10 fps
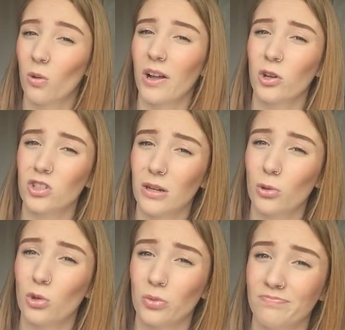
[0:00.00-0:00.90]
quite
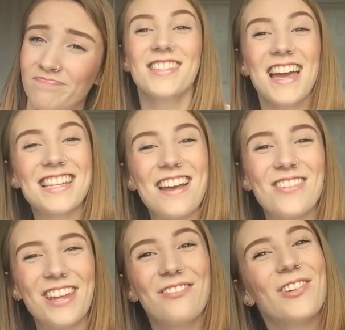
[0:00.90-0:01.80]
goddamn good. So that is
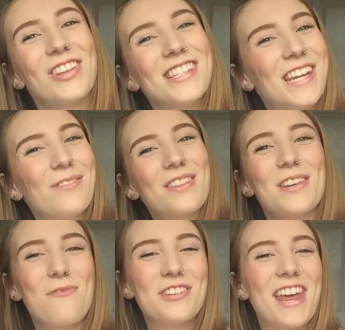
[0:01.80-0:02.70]
everything for this Tea with
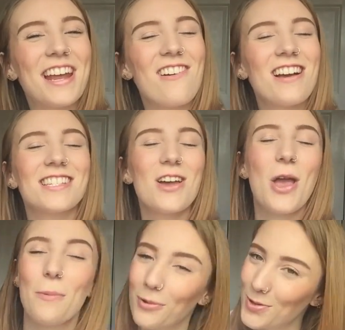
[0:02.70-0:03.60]
Soph today, guys.
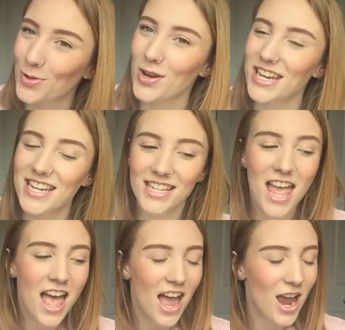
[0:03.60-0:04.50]
I hope you enjoyed it.
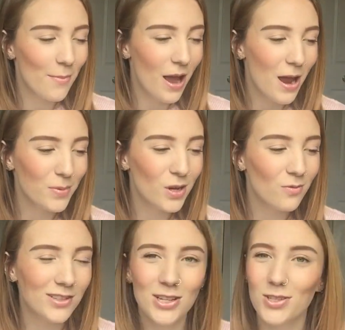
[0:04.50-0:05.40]
I hope
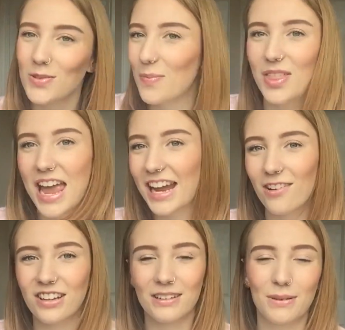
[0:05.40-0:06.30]
you've learnt
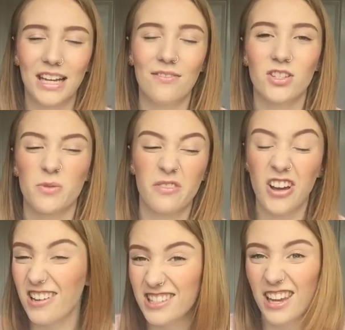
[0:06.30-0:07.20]
something or been given some
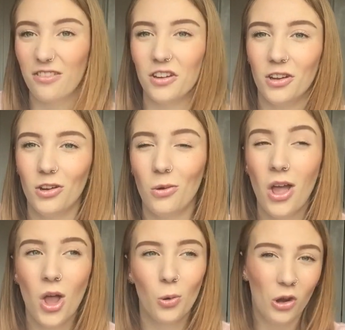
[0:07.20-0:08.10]
advice if you
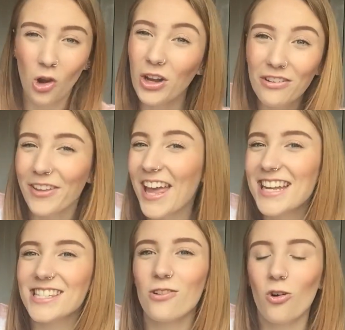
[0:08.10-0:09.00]
were looking for
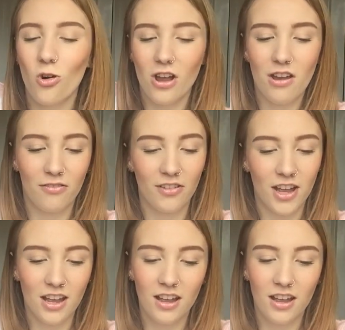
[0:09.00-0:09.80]
it, or if